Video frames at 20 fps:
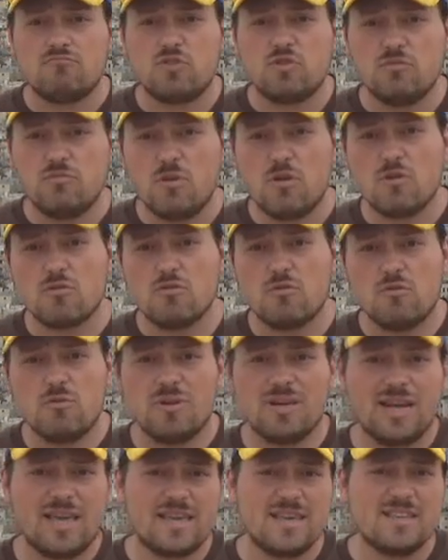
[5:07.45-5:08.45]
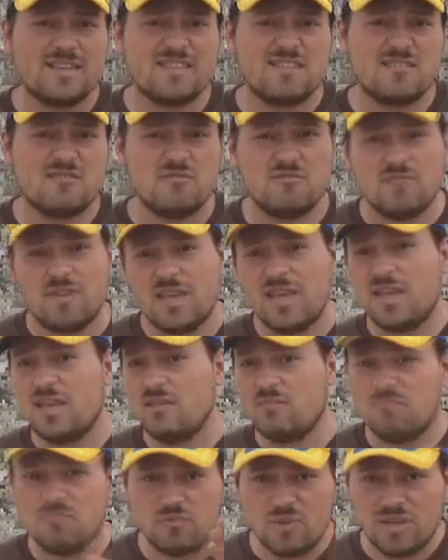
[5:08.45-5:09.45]
tomorrow well i guess
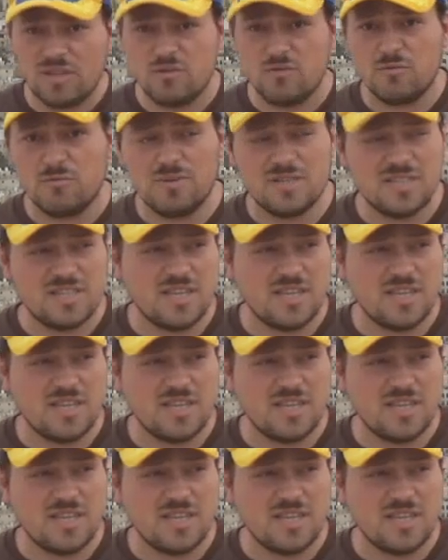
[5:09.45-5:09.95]
today when you will be